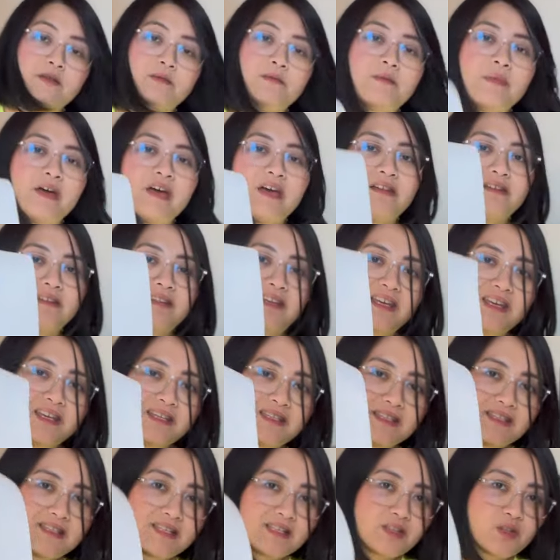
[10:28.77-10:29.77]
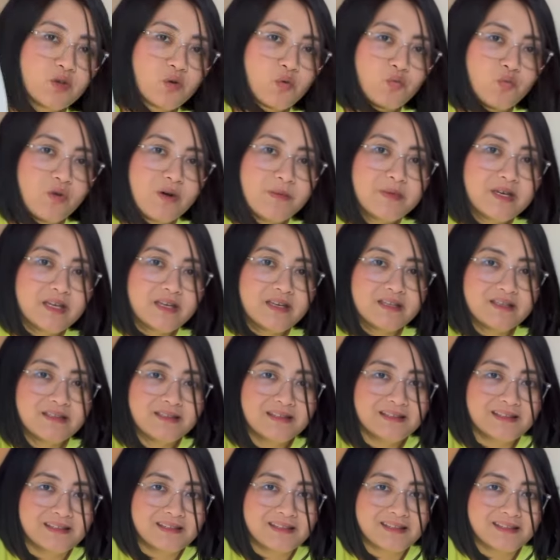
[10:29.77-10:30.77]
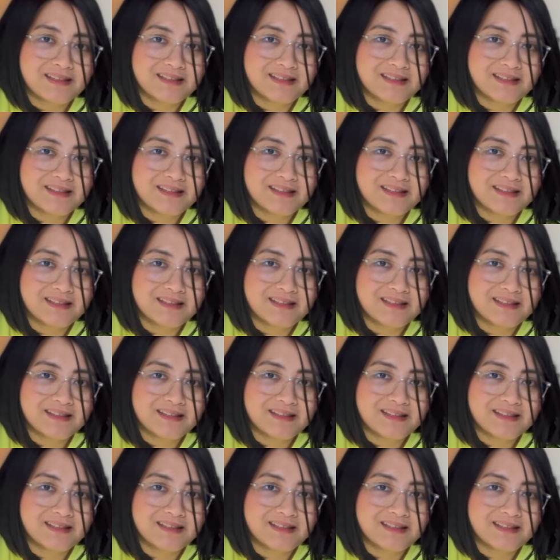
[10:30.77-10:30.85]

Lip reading: the man kissing the woman